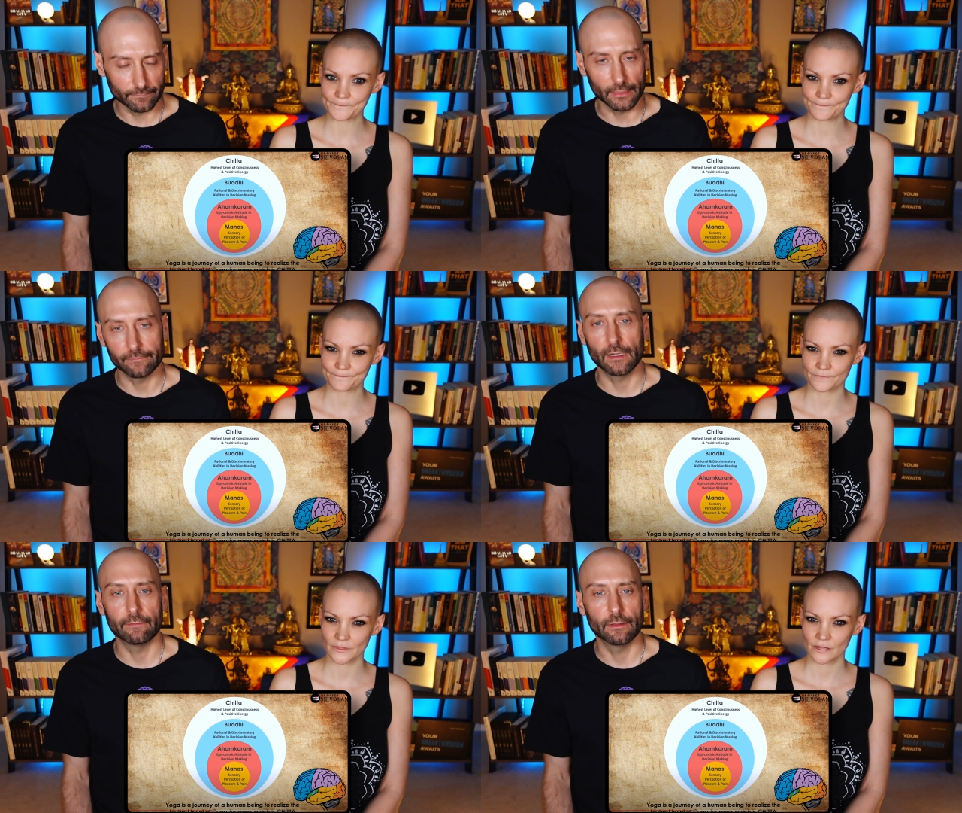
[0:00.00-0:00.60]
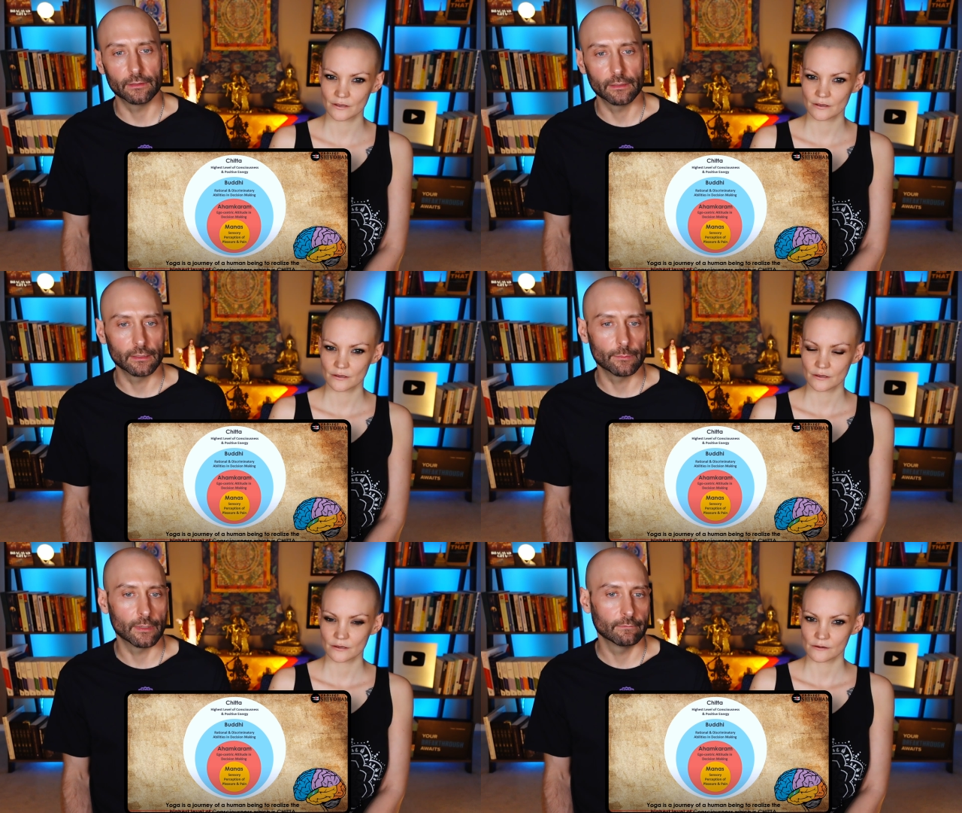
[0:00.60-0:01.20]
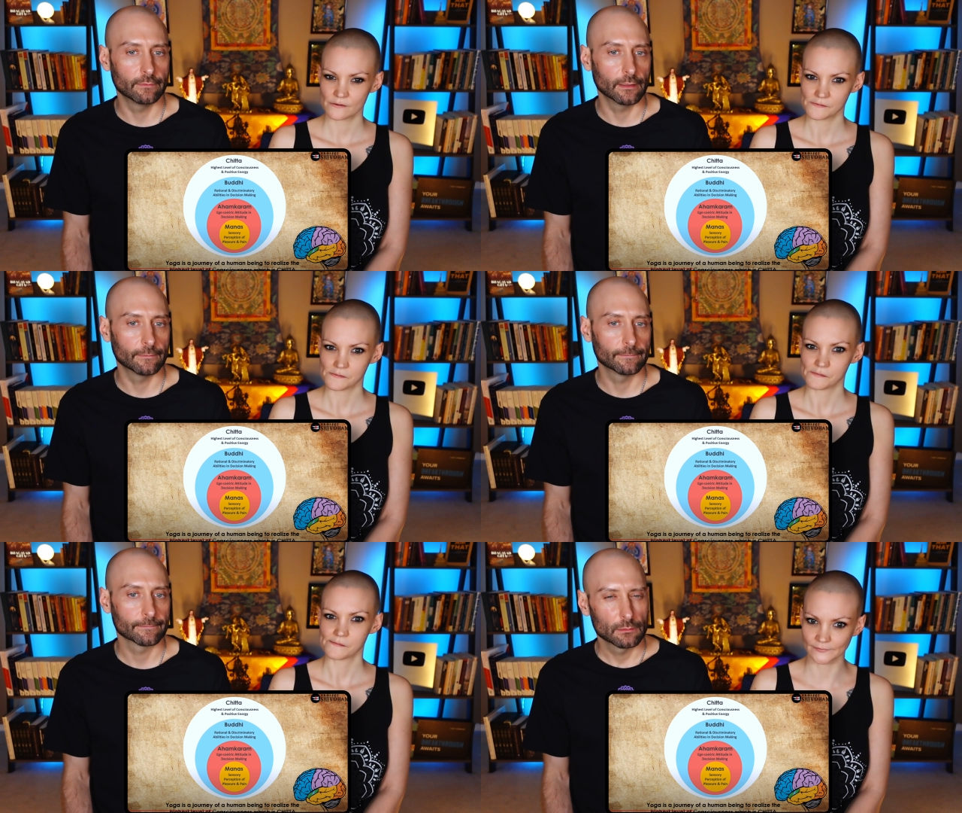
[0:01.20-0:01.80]
Speaker 1: like five hundred and above. Yeah.
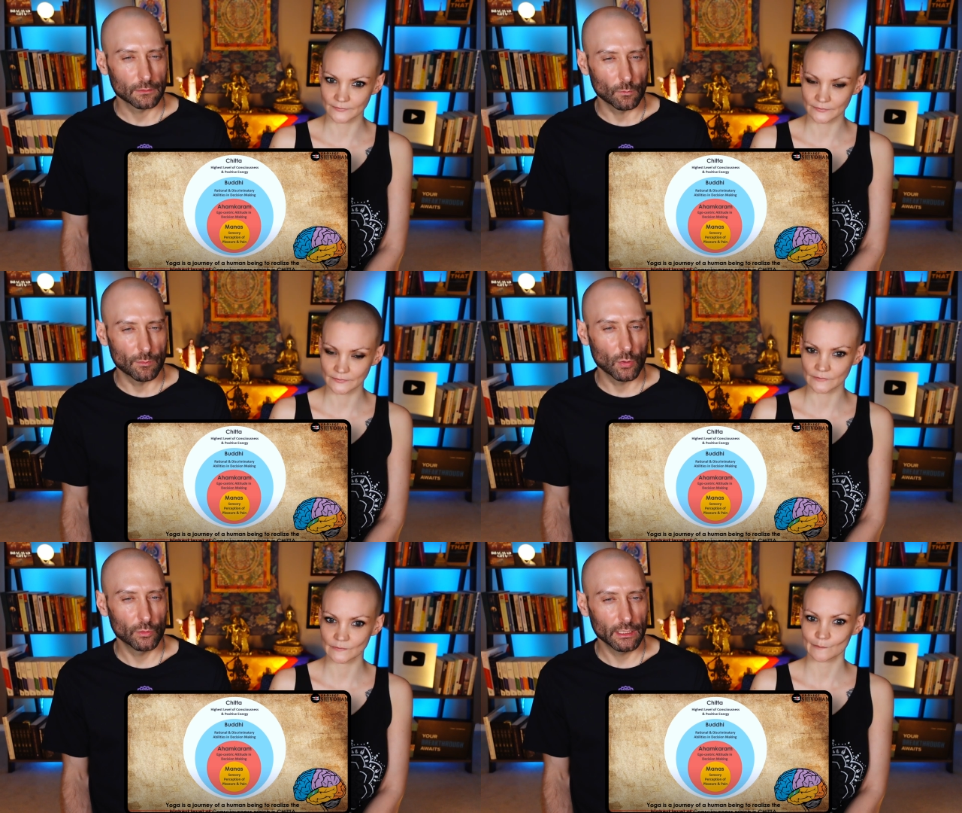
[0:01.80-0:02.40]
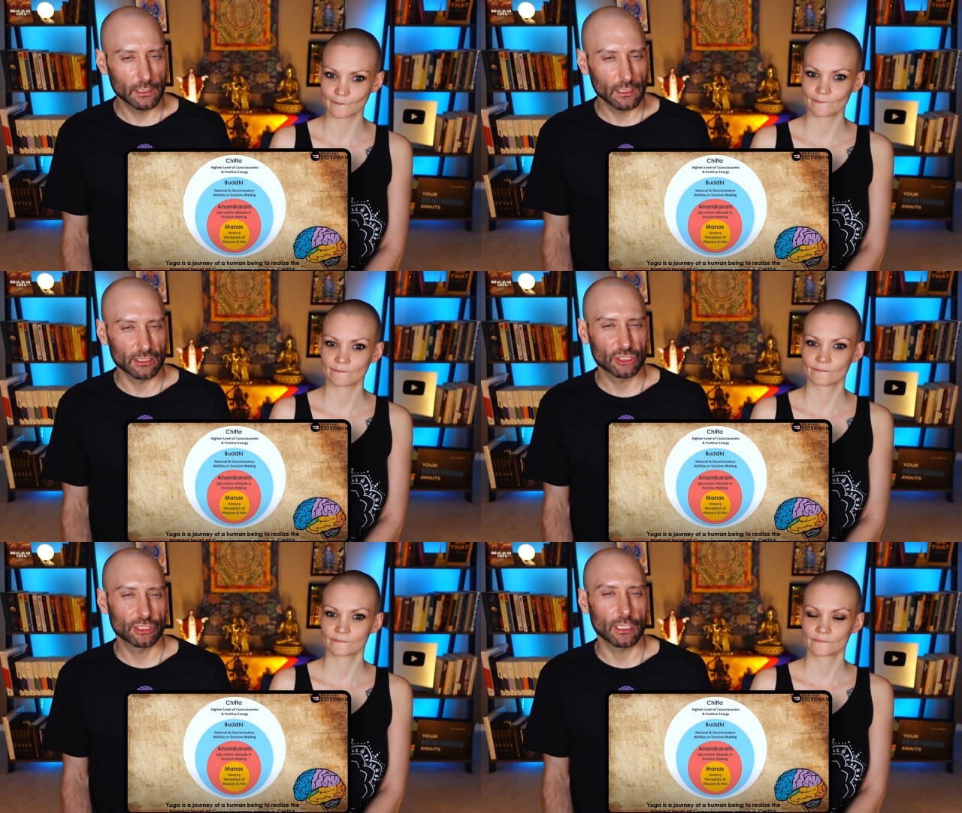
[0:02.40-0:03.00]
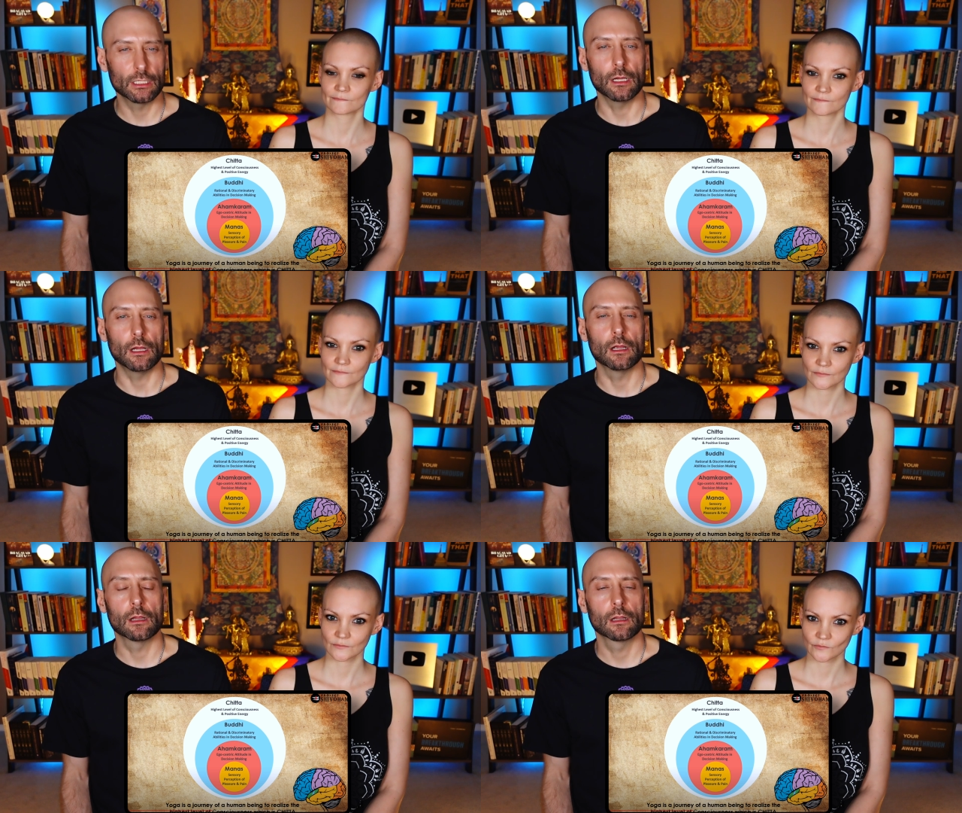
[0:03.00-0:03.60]
So Bodhi Chitta.
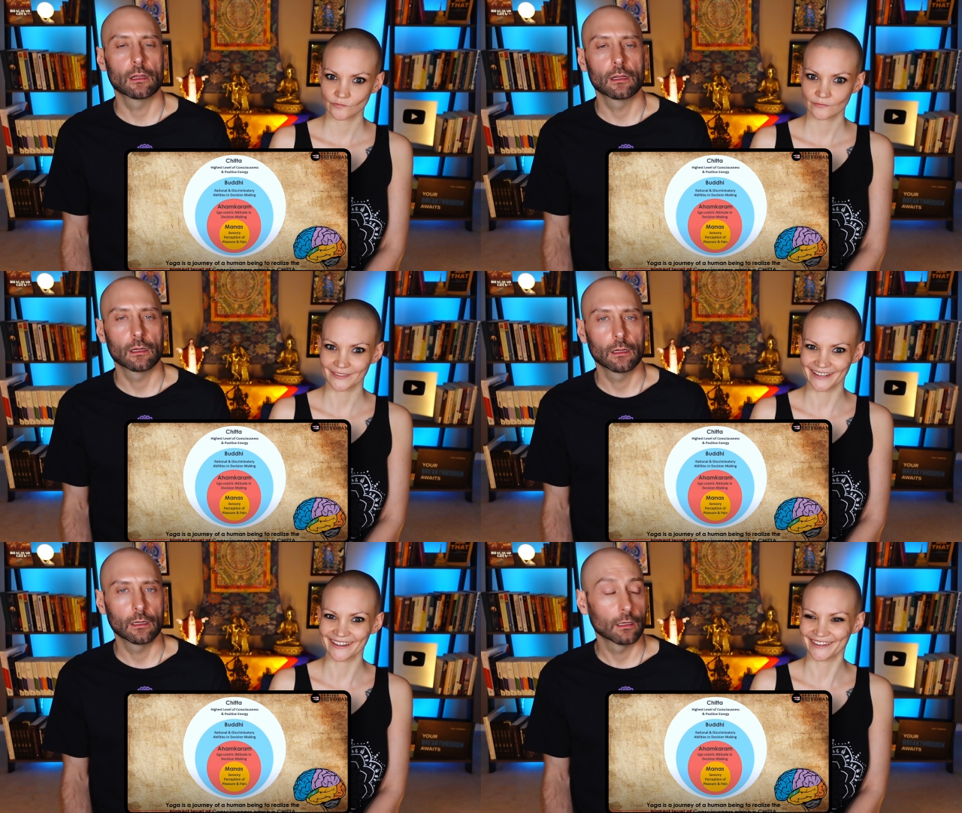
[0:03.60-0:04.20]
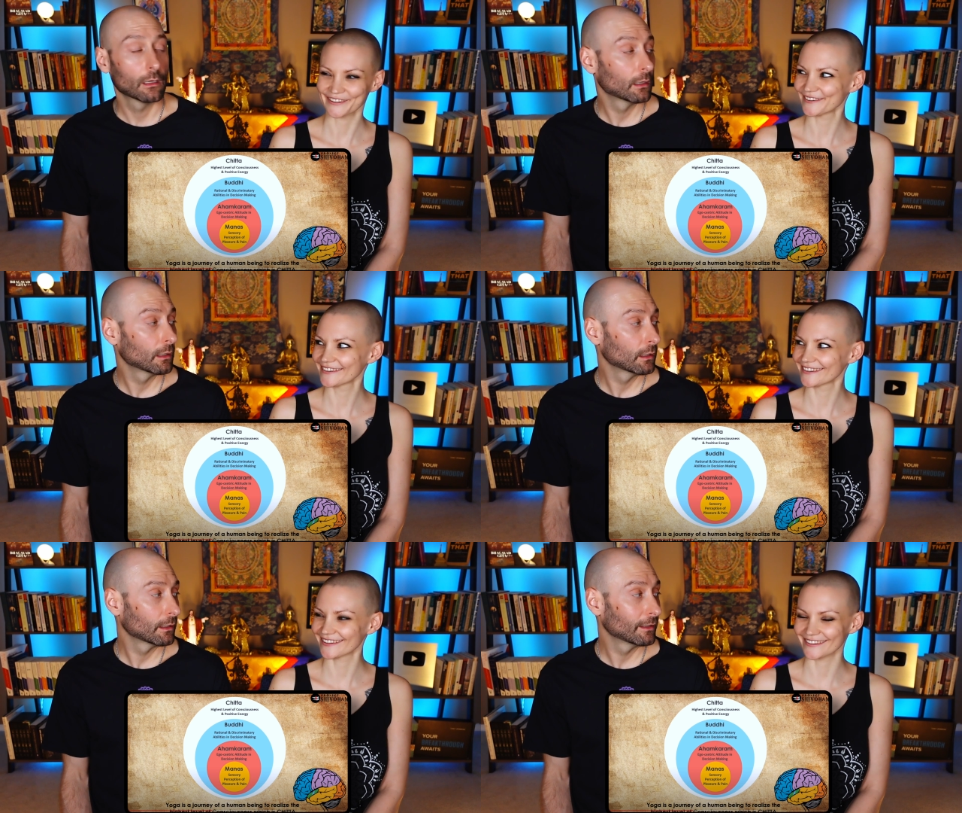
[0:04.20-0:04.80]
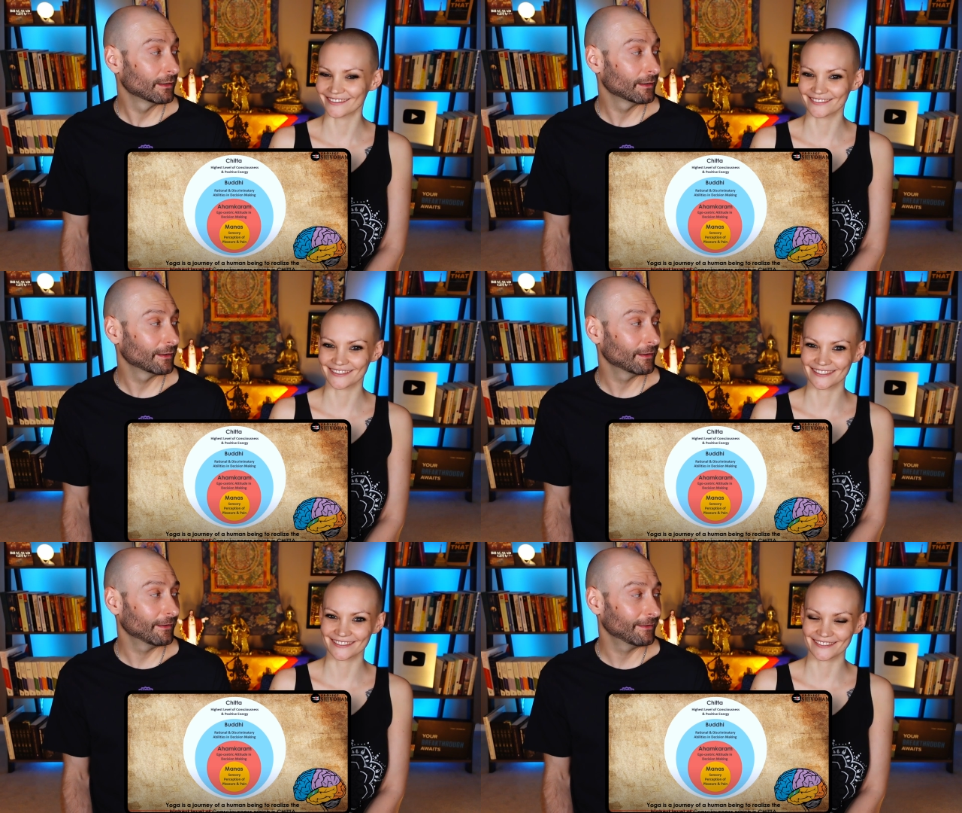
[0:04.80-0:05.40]
Yeah, I know. I thought
Speaker 2: of
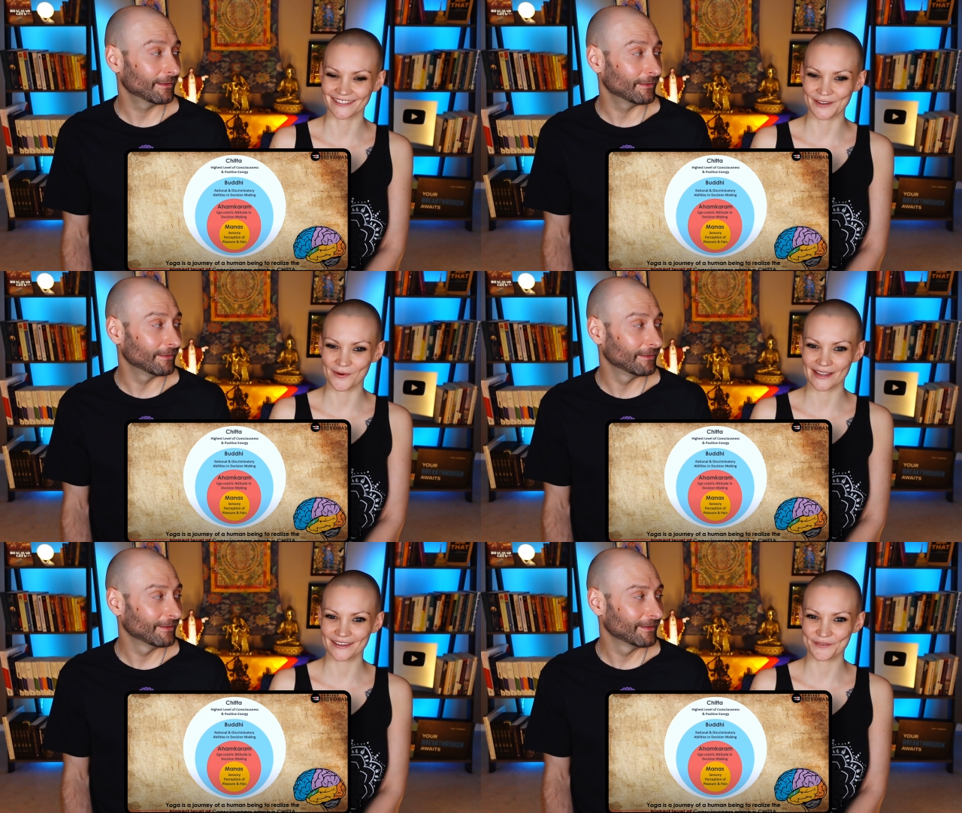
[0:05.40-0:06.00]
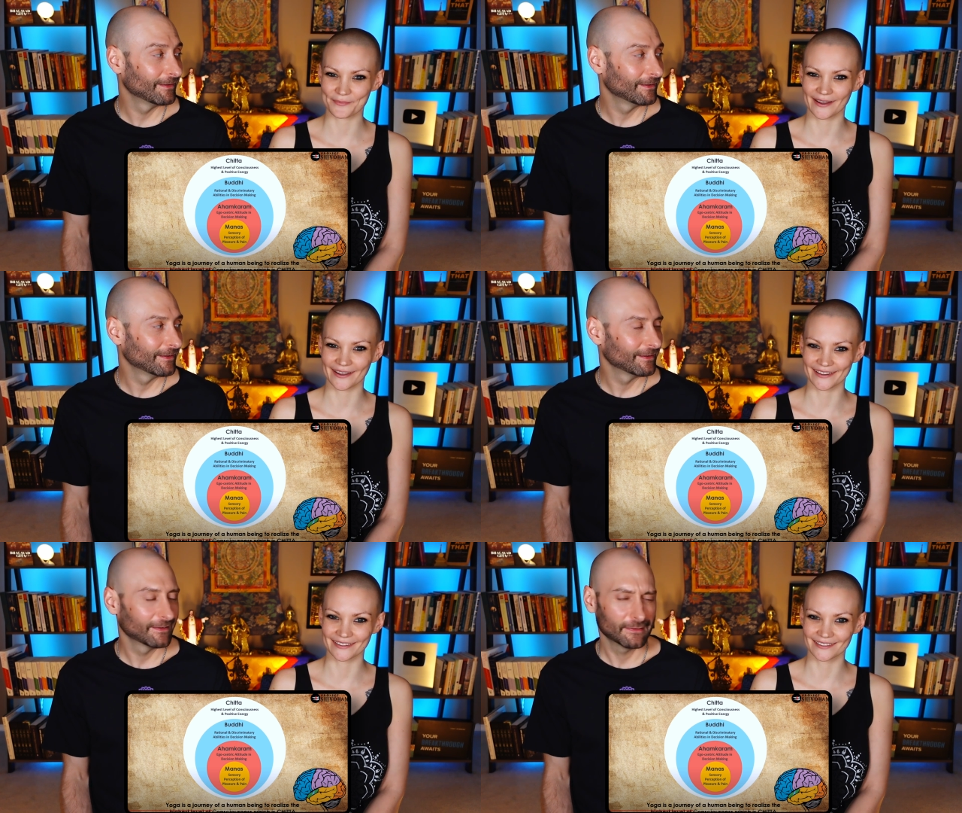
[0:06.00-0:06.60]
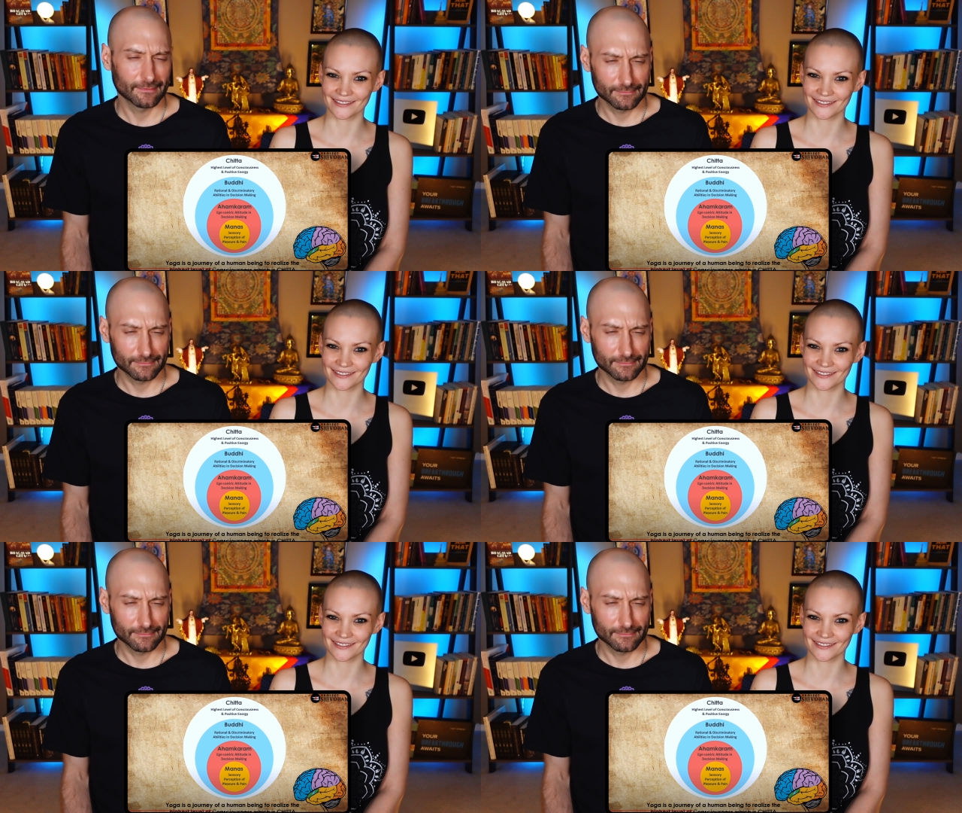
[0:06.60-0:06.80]
it too. Yeah. The awakened mind.